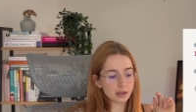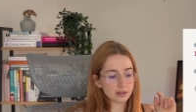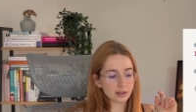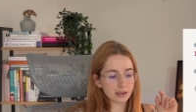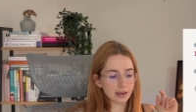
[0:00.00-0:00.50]

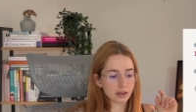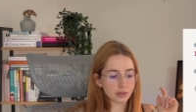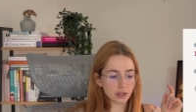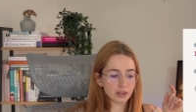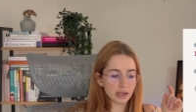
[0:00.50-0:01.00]
Then I have
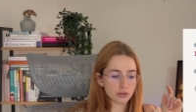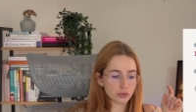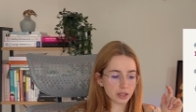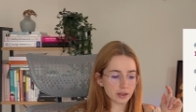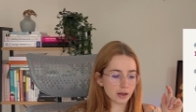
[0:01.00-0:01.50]
another
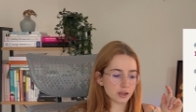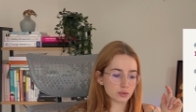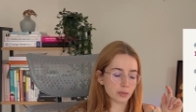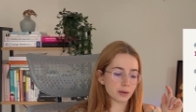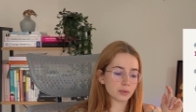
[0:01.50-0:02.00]
entry in the hash
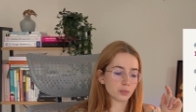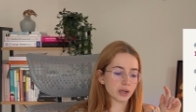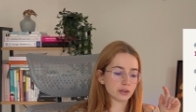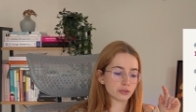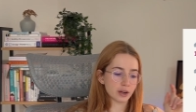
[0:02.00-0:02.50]
map
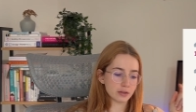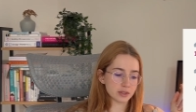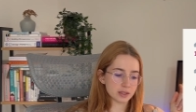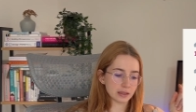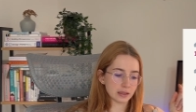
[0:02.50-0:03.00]
where 5
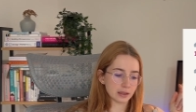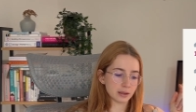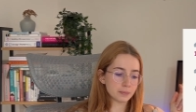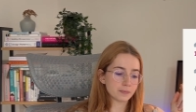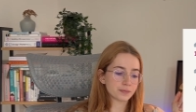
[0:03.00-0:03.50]
is the key,